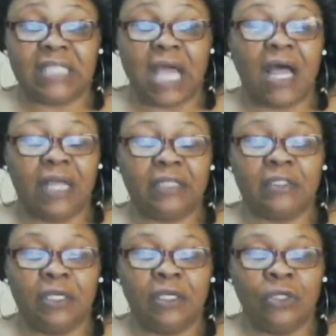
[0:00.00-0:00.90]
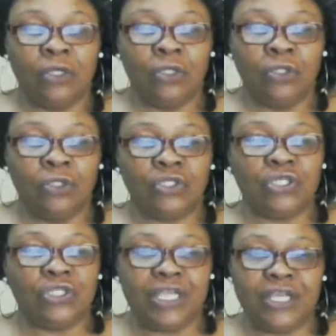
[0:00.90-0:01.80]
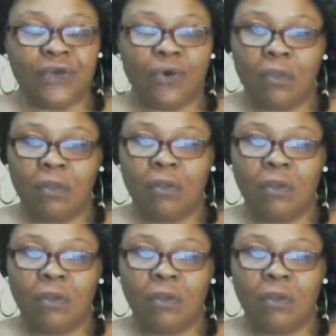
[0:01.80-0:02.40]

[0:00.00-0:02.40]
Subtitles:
done to deal